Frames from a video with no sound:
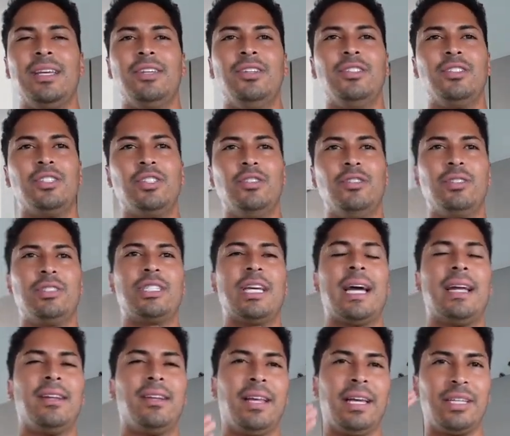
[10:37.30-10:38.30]
you do
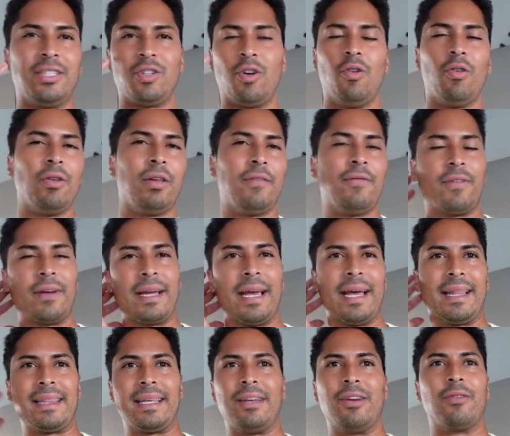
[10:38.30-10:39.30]
tend to like totally
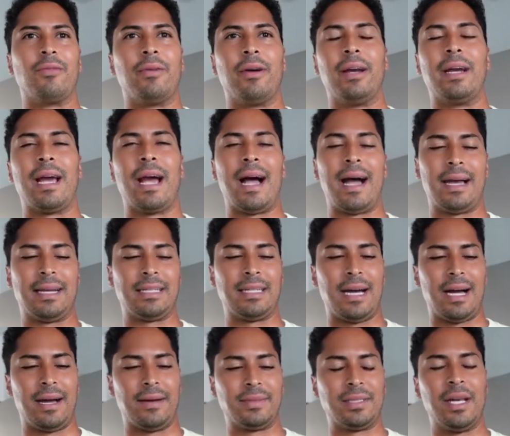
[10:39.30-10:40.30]
forget that you're wearing high
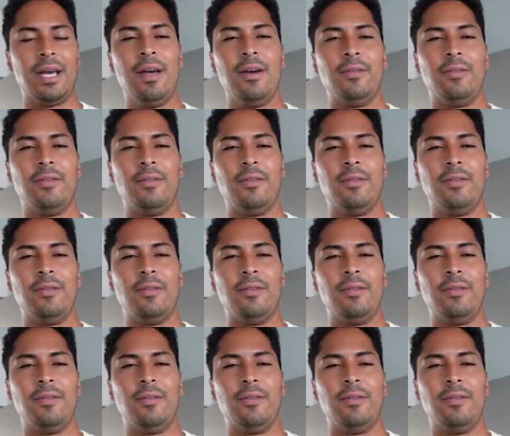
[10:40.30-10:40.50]
tops,